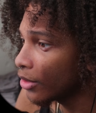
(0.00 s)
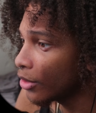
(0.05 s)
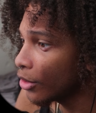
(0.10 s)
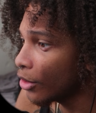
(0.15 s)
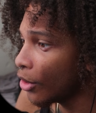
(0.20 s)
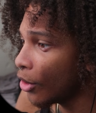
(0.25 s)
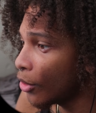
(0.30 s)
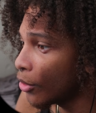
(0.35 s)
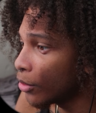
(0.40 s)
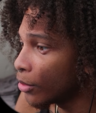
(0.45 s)

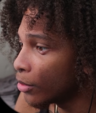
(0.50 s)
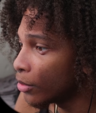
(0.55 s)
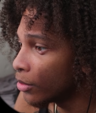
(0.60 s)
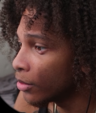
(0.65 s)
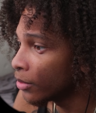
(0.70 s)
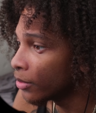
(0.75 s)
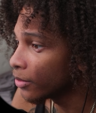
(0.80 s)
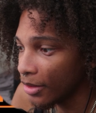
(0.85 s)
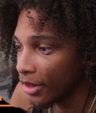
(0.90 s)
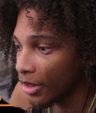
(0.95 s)

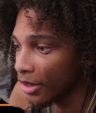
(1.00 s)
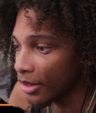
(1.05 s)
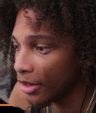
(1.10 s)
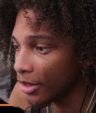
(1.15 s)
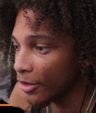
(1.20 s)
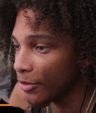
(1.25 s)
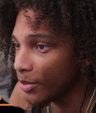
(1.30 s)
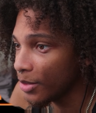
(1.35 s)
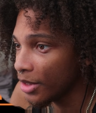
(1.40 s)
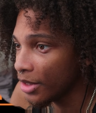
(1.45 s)
No.
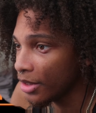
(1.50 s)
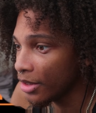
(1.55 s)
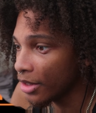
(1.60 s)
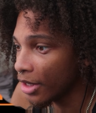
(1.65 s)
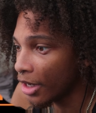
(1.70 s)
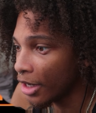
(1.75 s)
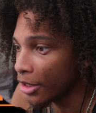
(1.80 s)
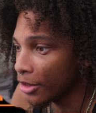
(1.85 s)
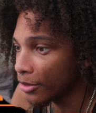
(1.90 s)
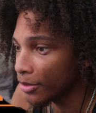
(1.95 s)
Okay, give
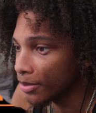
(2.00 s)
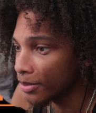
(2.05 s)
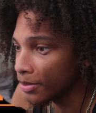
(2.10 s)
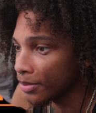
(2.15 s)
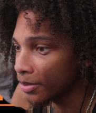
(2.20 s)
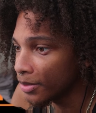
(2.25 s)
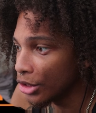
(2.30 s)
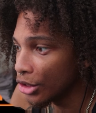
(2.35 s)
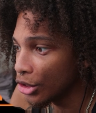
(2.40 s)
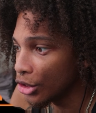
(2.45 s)
me item.
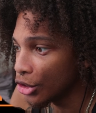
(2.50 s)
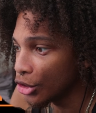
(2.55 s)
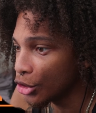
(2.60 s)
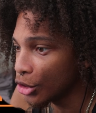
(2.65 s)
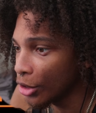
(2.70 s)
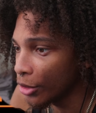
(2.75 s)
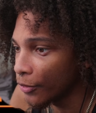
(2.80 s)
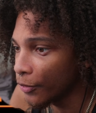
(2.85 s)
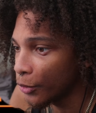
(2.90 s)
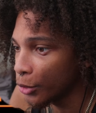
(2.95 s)

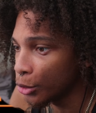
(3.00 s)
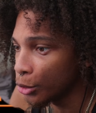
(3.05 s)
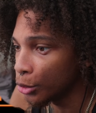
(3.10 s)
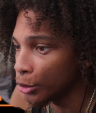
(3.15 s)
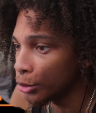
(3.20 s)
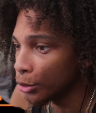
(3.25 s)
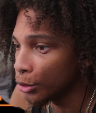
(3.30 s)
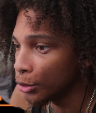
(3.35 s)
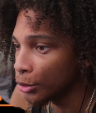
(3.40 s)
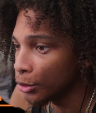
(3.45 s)
Junk
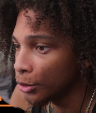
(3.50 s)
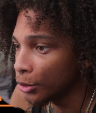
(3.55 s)
food.